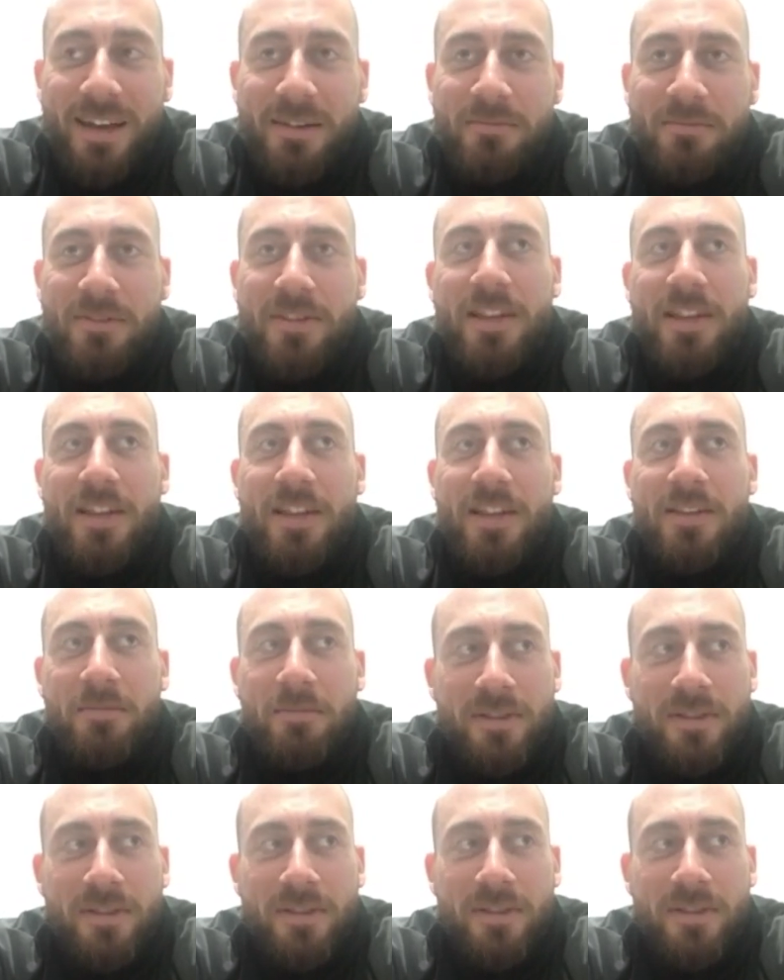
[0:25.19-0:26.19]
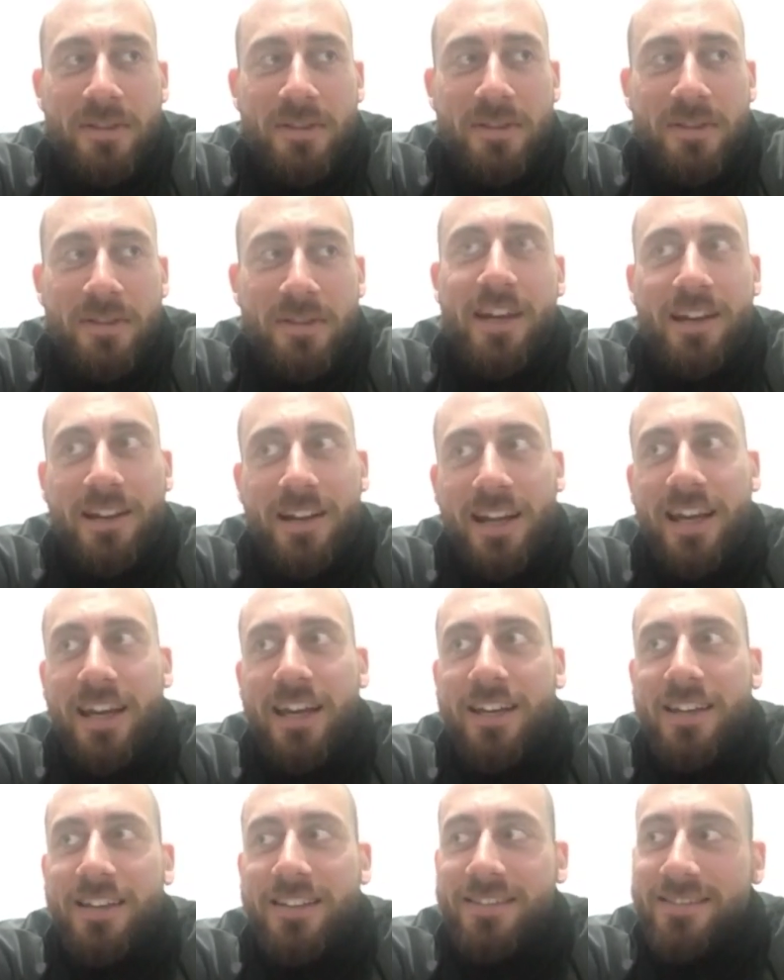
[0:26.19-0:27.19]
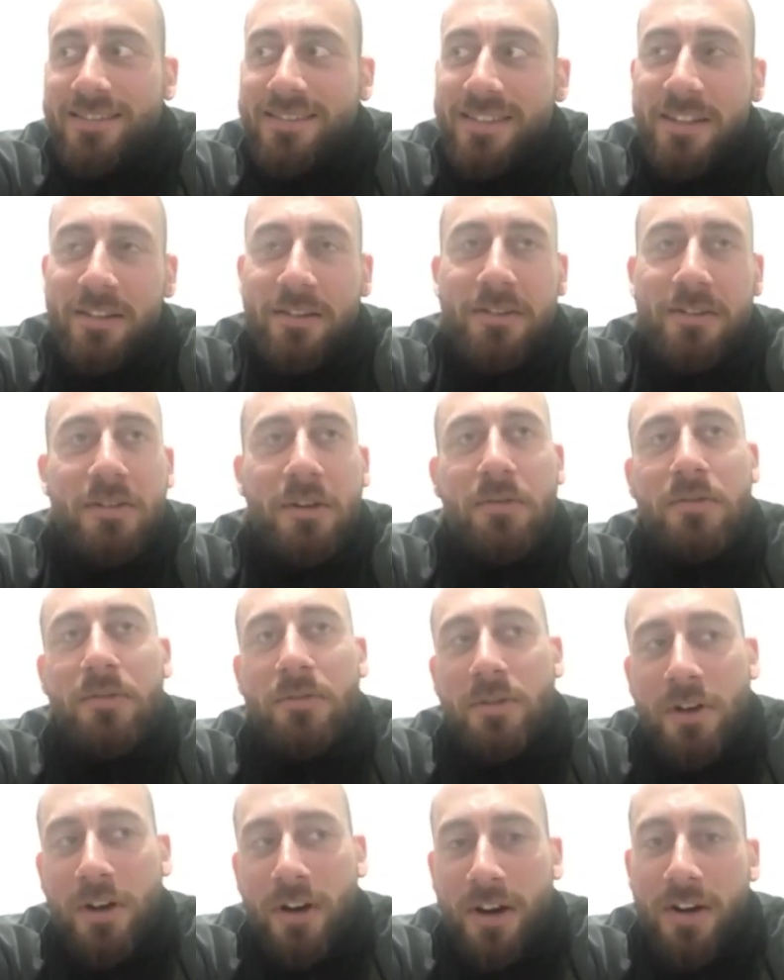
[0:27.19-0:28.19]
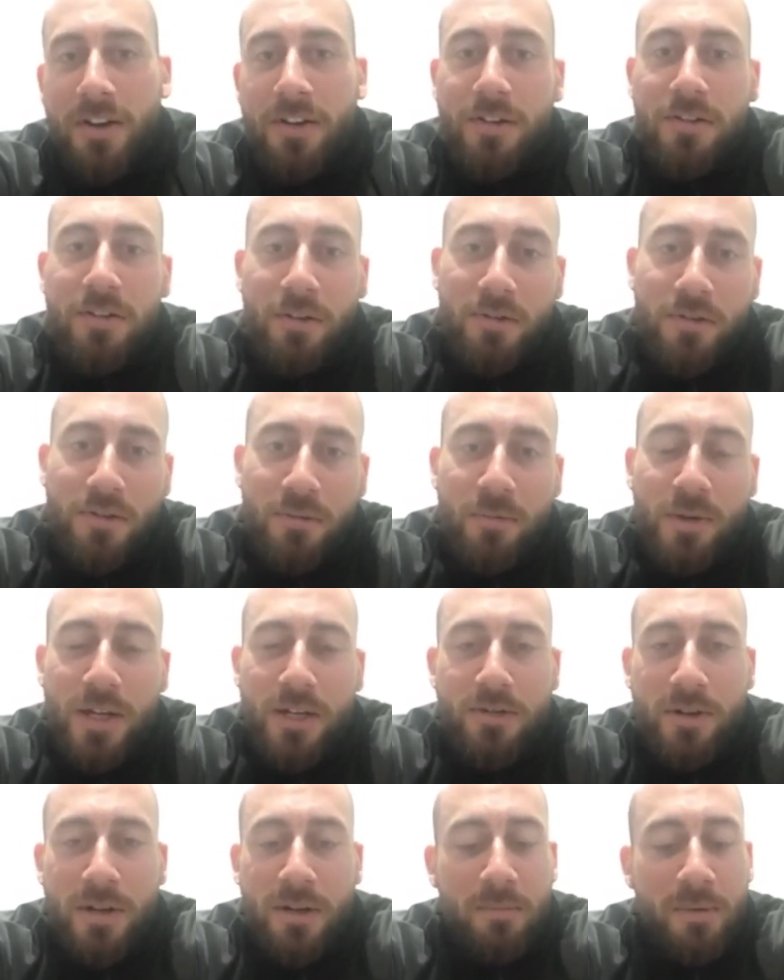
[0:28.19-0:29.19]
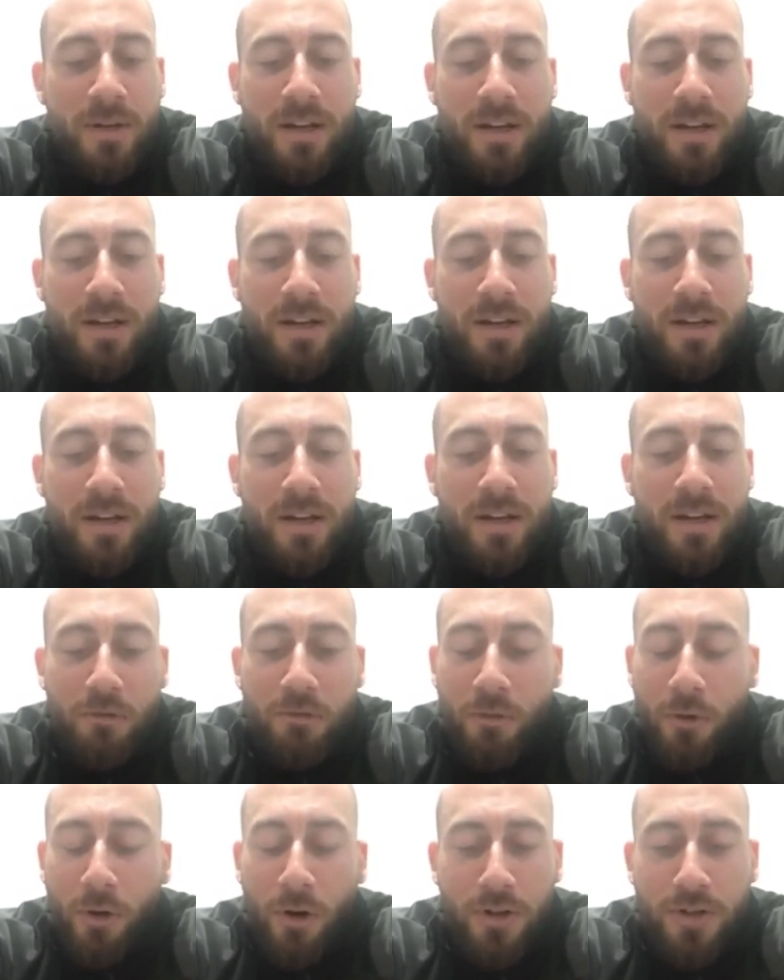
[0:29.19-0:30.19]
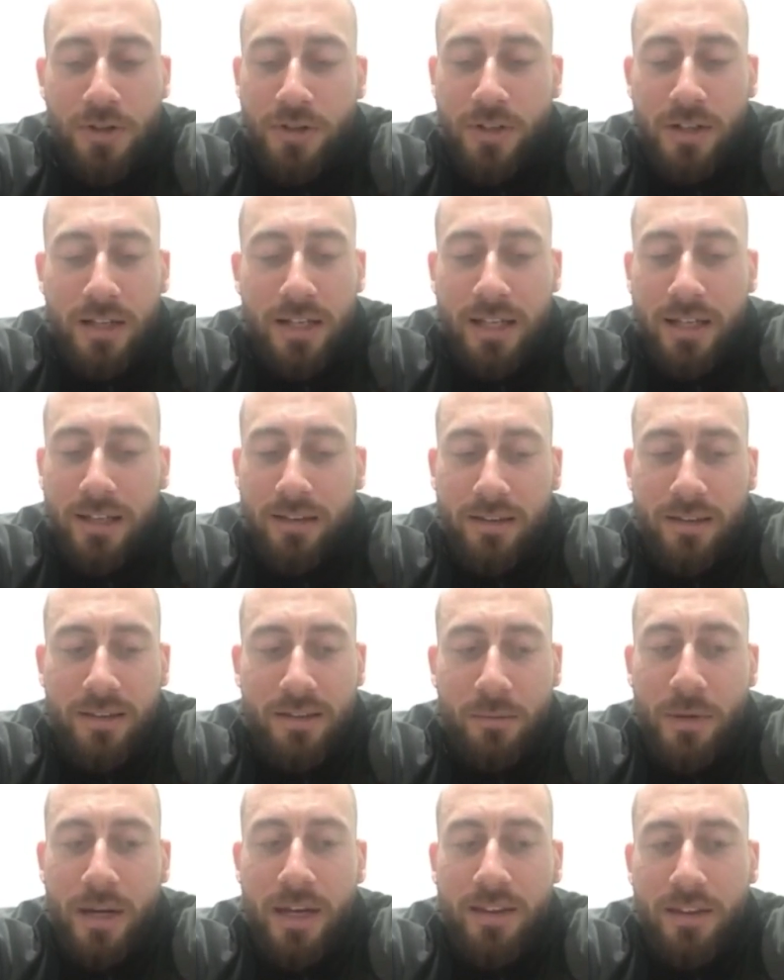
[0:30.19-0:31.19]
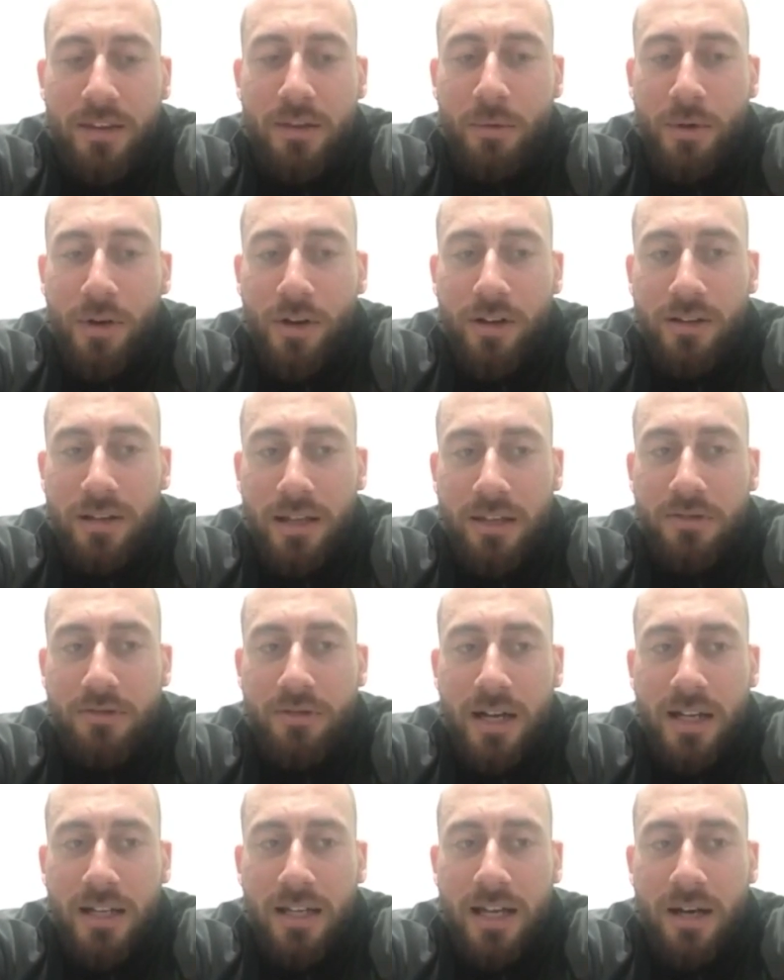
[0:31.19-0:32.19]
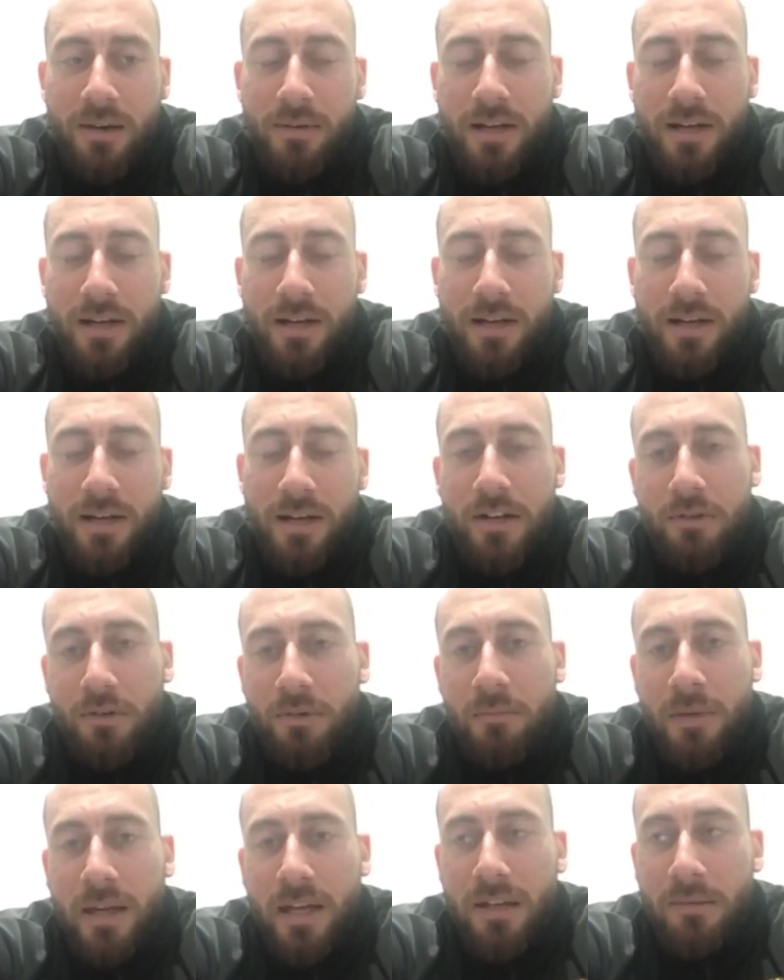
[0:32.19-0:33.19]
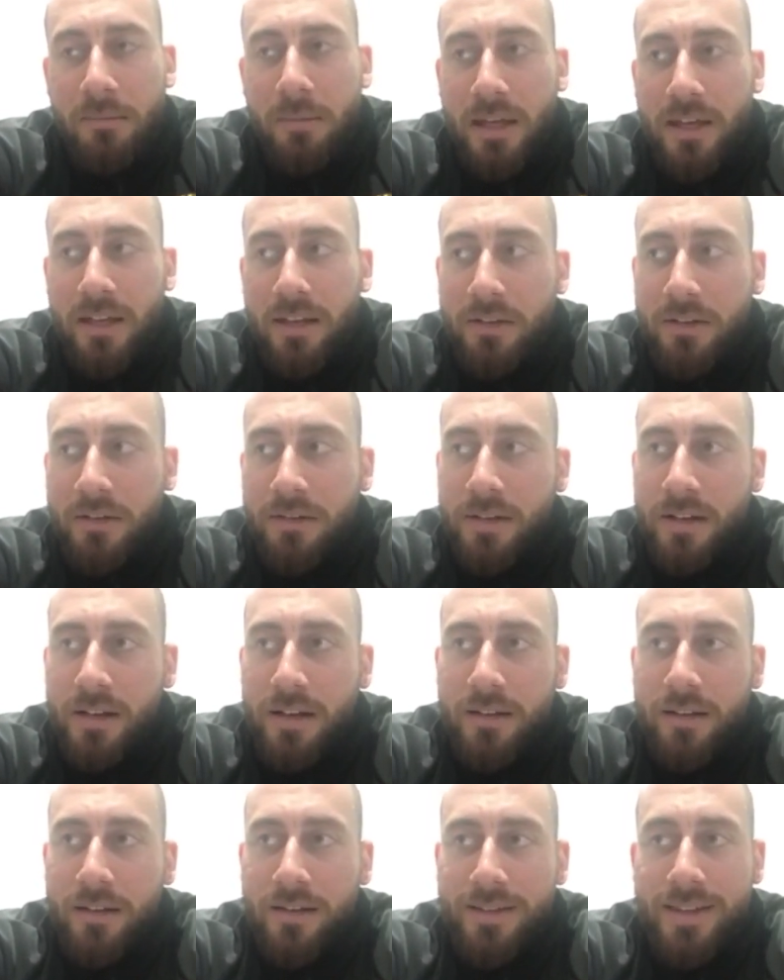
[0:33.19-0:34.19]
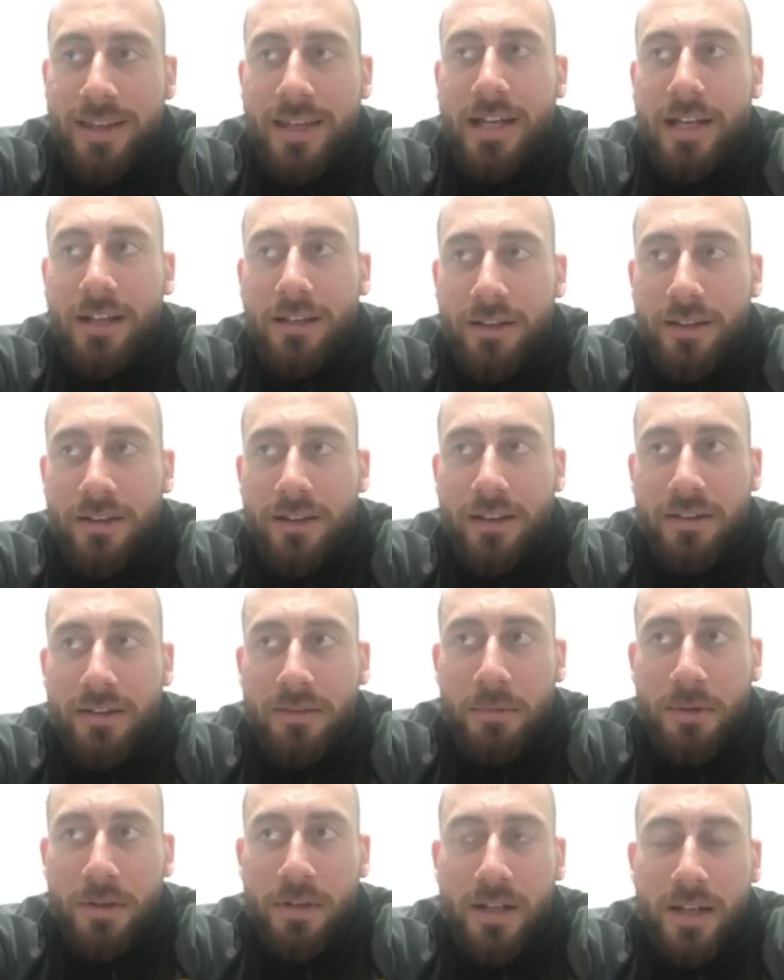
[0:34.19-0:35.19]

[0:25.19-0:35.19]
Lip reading: Sensible decisions, eat clean, do some cardio, do some weight training. But unfortunately, the way that the world is right now, and I don't mean to be, cynical on this, but